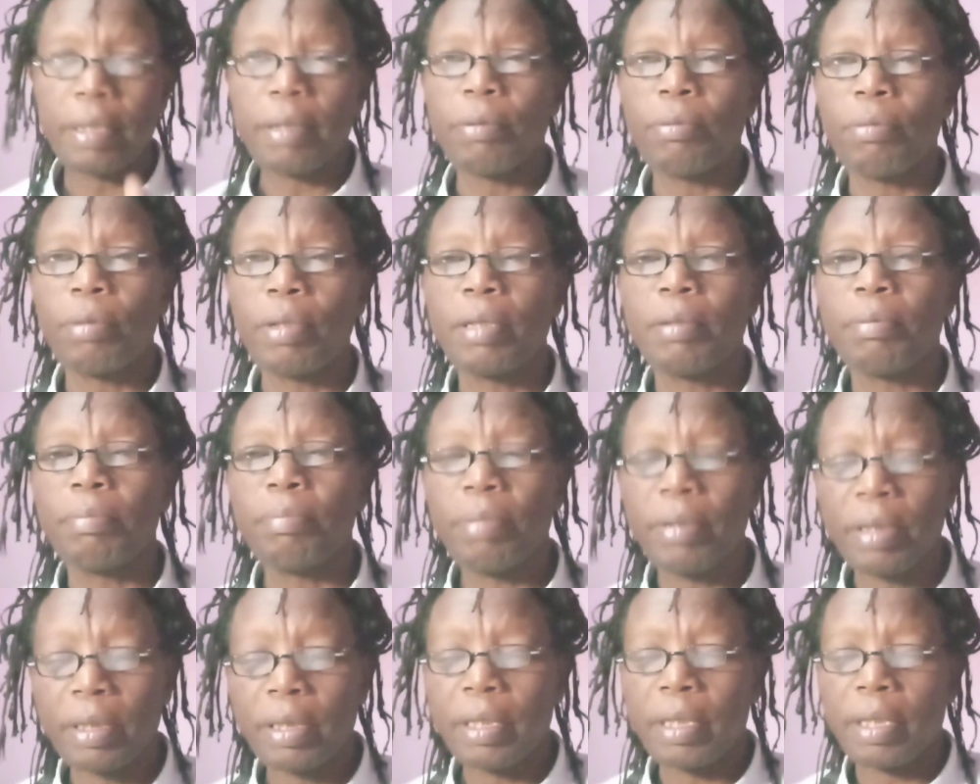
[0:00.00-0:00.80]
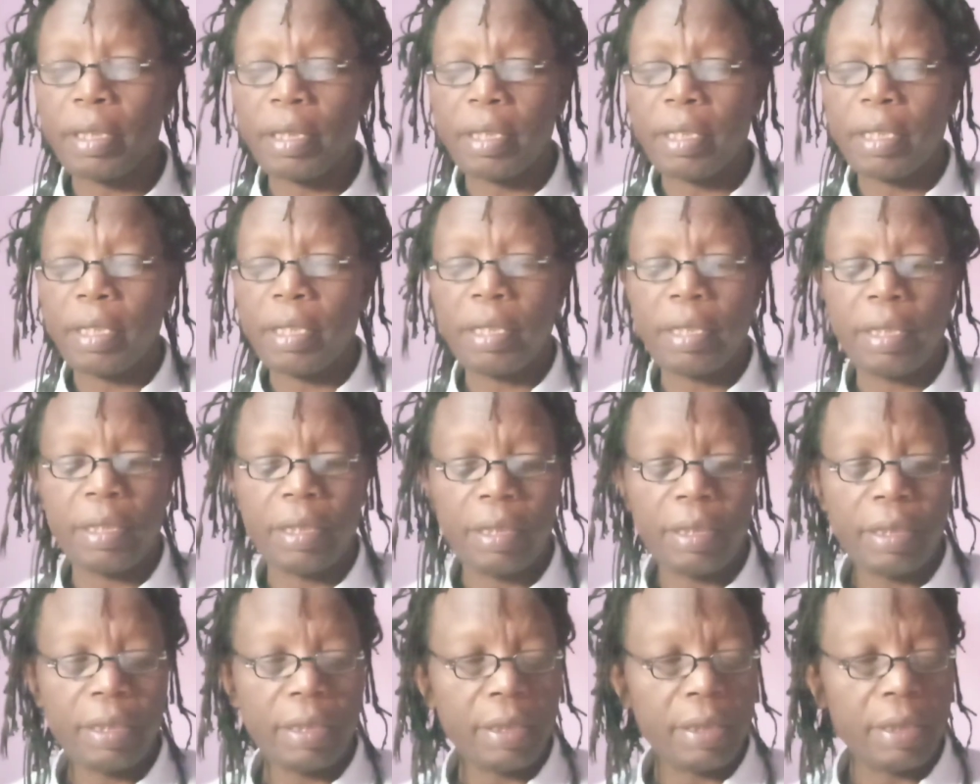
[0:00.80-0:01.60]
quite basic
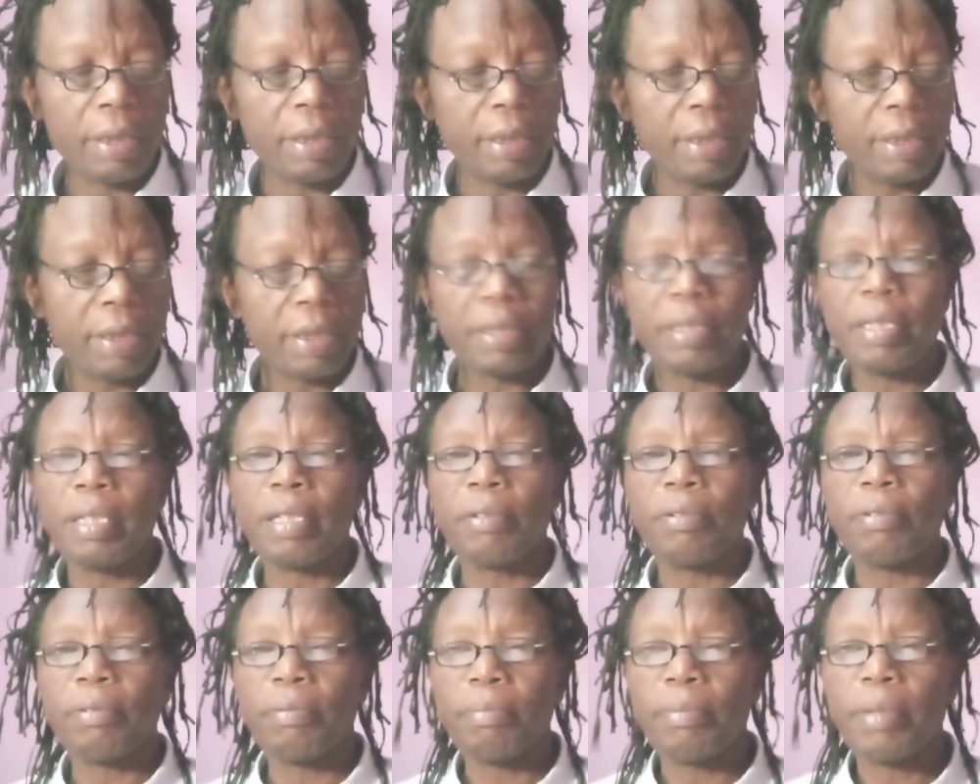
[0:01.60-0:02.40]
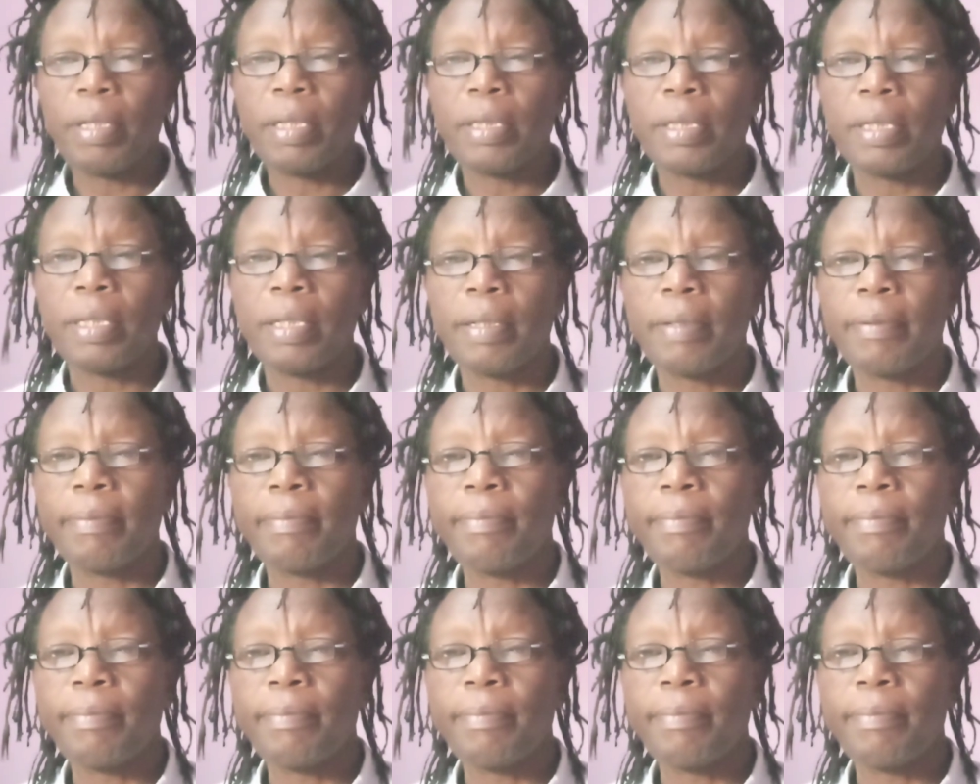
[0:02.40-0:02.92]
state of matter.